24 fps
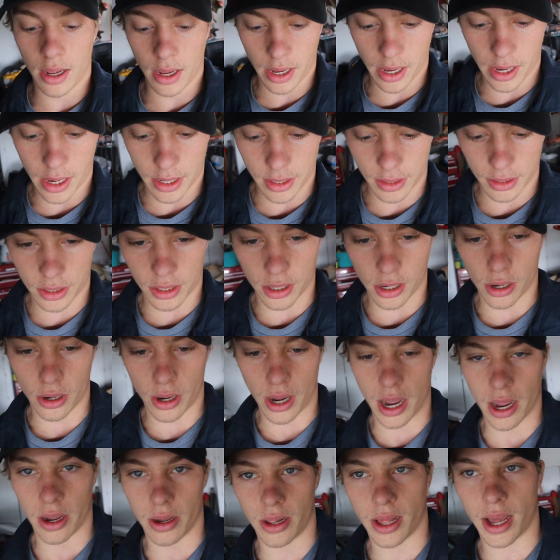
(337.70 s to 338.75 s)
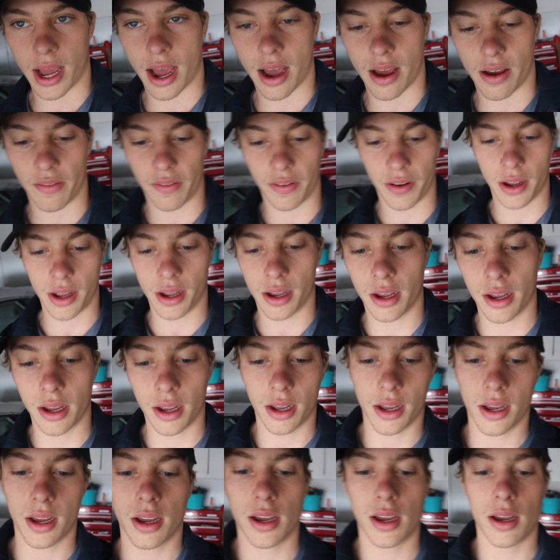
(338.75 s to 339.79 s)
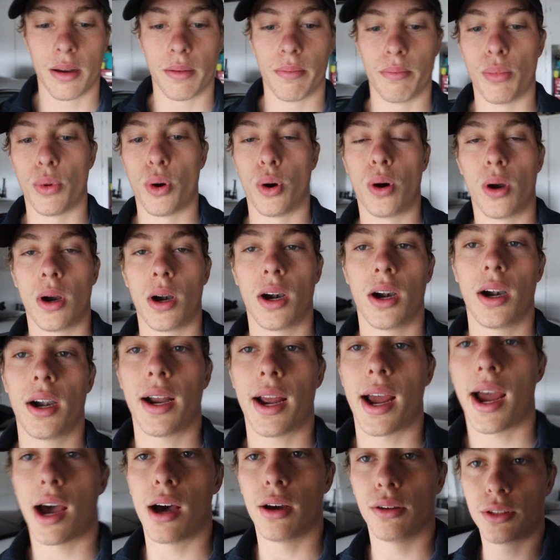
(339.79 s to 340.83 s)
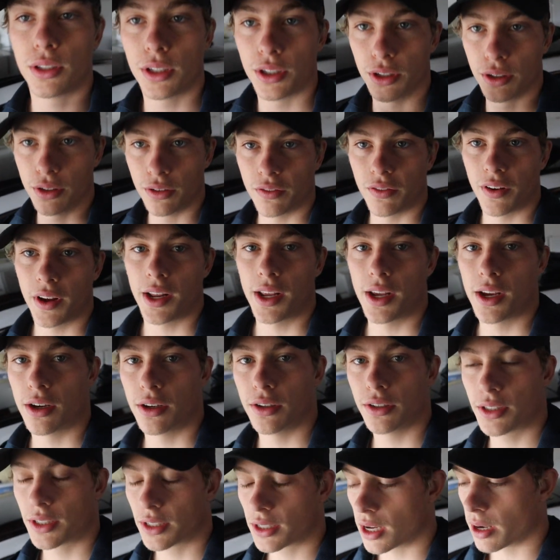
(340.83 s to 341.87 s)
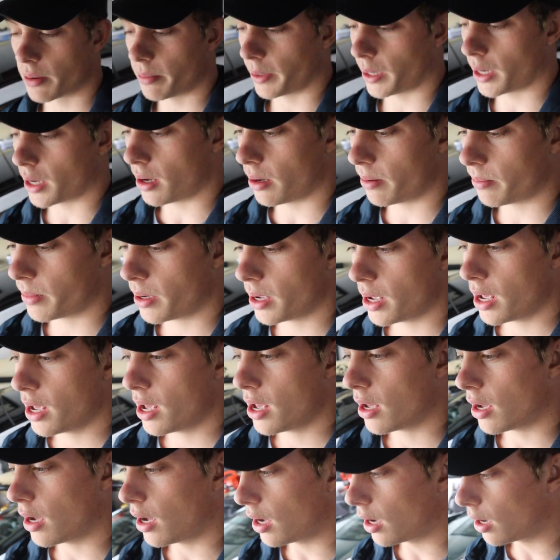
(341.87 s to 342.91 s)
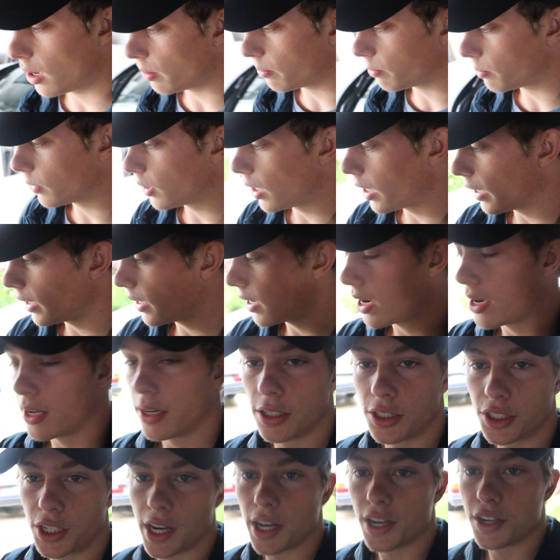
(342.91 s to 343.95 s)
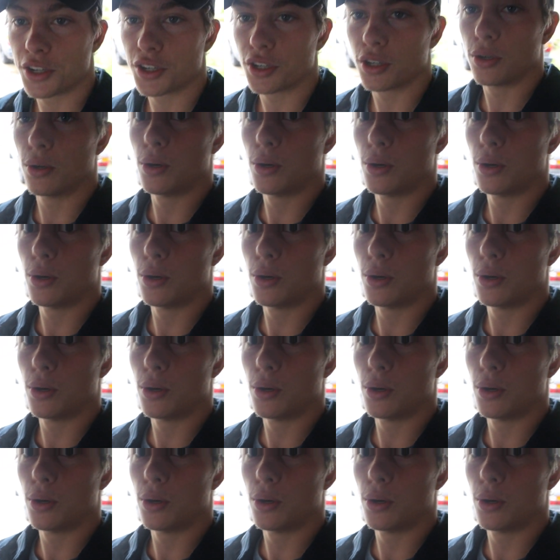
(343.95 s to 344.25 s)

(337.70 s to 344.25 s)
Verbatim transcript: And so I'll have more how-to videos coming up, like how to change your